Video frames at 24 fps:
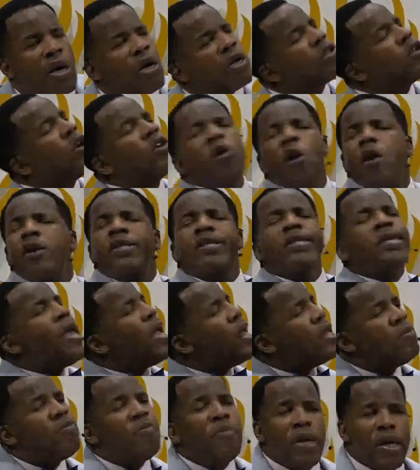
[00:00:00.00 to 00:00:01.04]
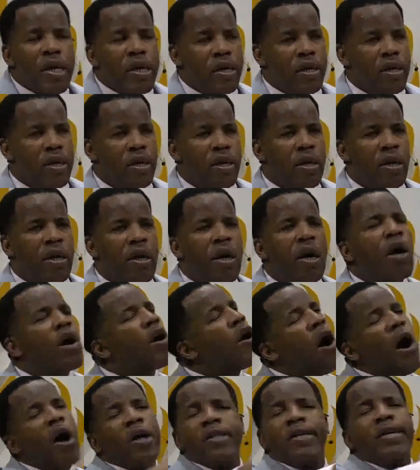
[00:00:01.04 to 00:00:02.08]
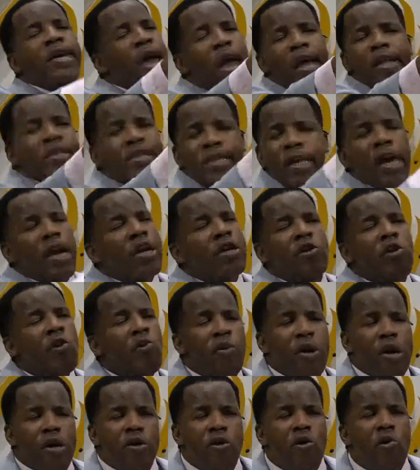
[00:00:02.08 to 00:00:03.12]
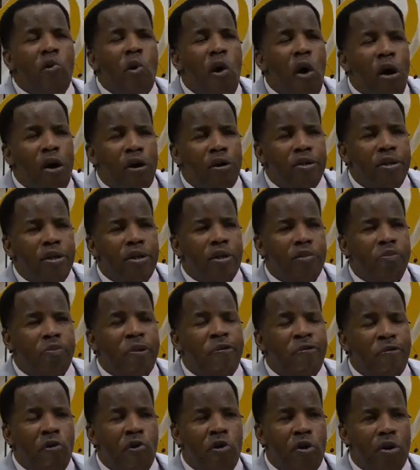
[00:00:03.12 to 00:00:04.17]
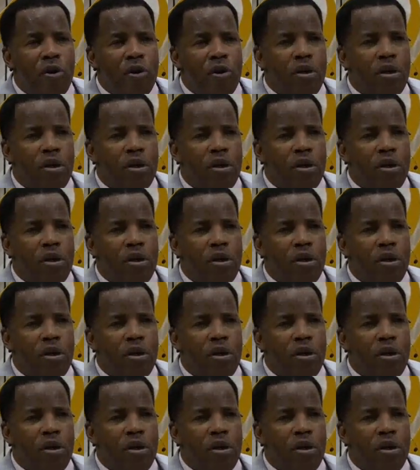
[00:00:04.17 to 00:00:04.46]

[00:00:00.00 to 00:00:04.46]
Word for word: So don't tell me God can't take you where you were before.